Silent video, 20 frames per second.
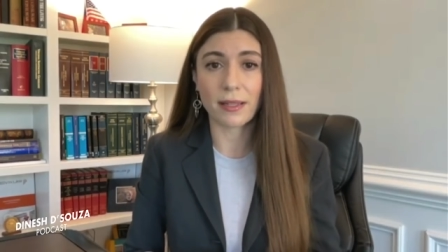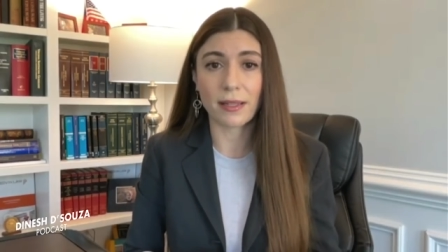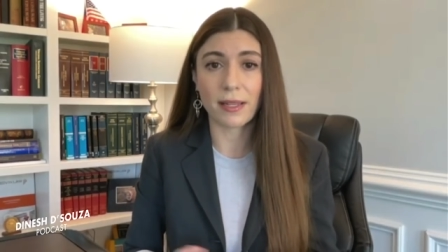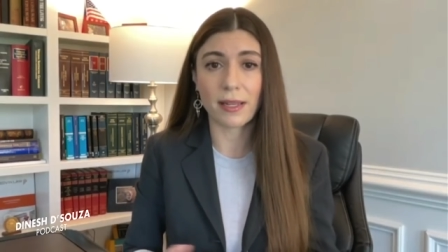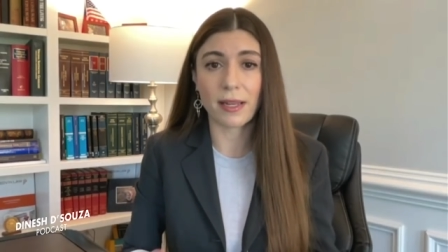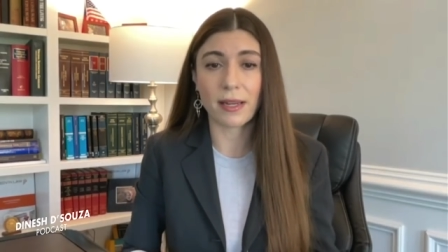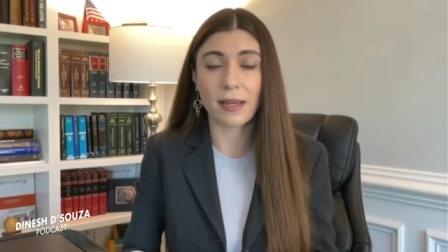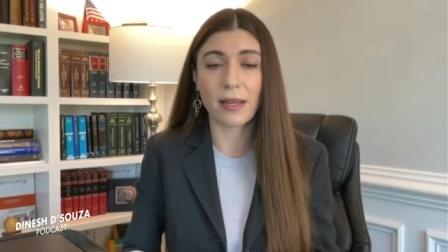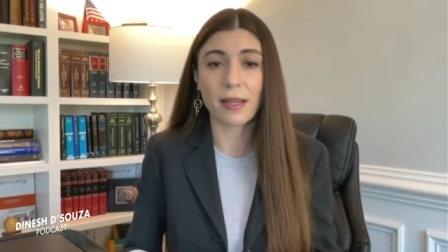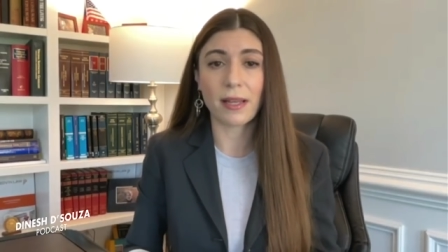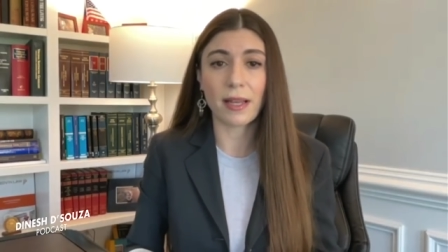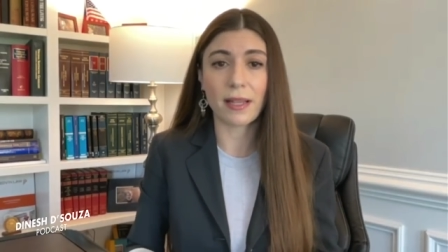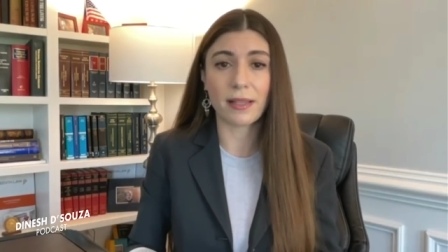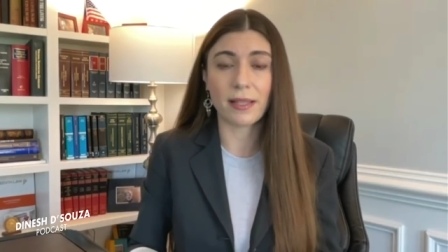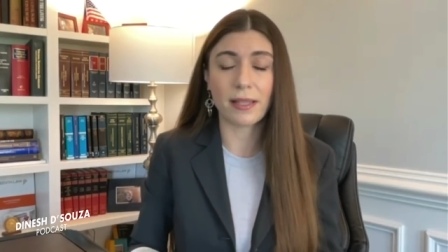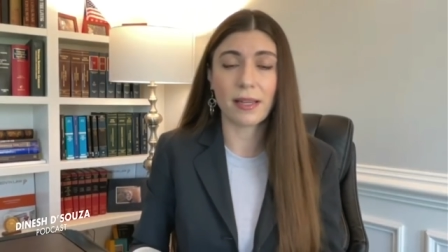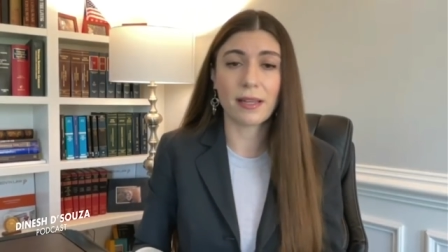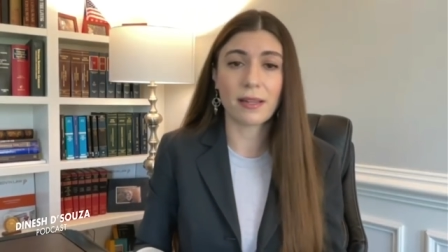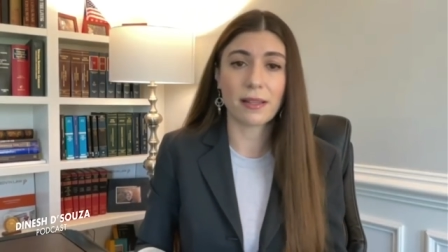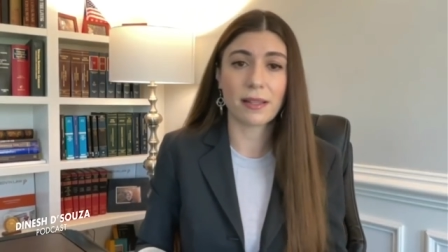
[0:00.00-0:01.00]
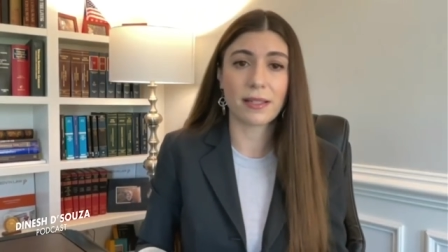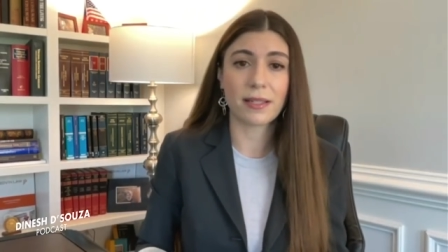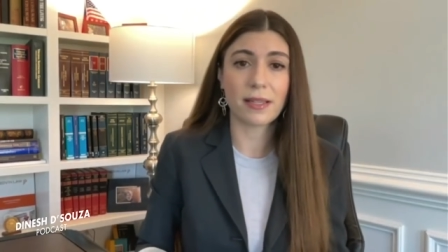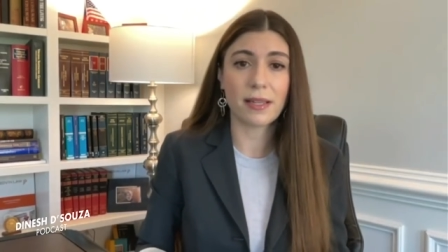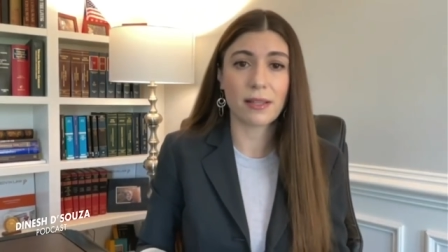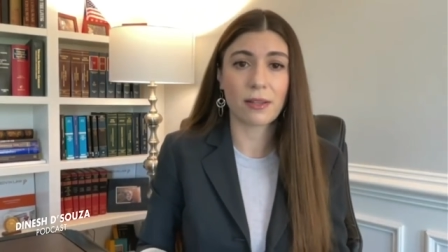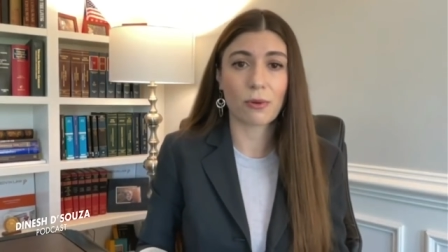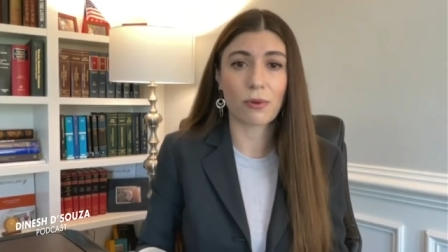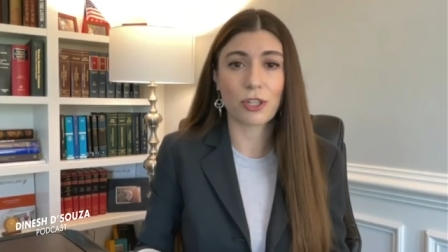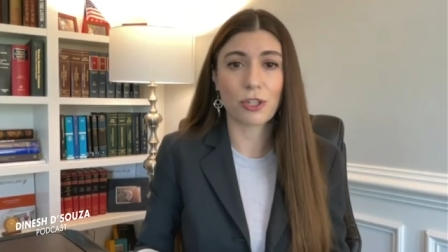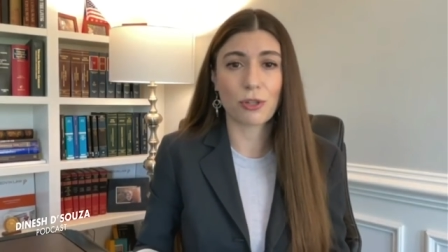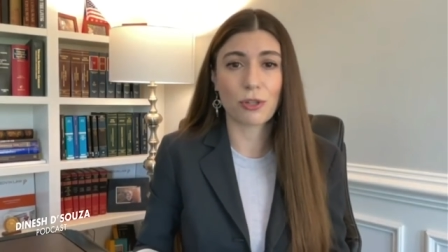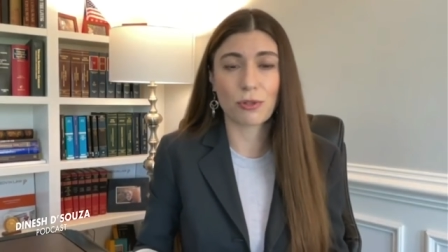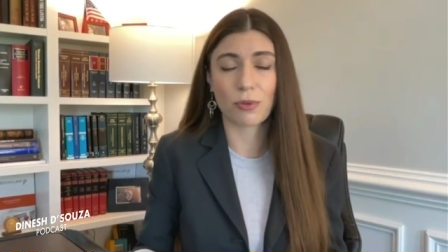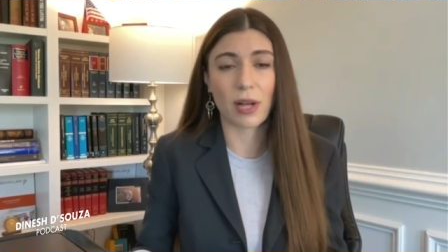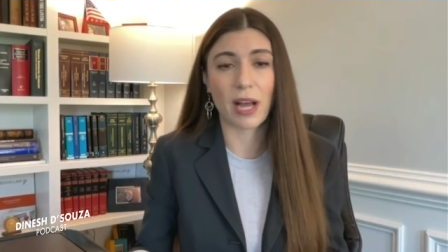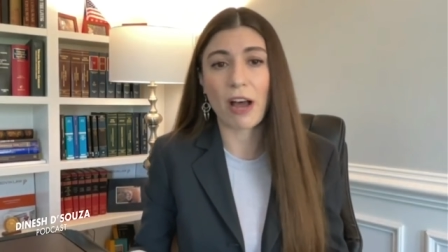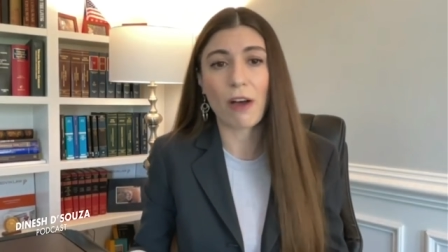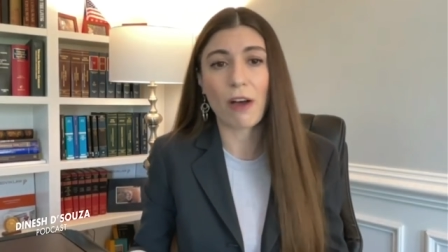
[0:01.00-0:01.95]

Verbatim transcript: And then at the end of the day, the question is, well,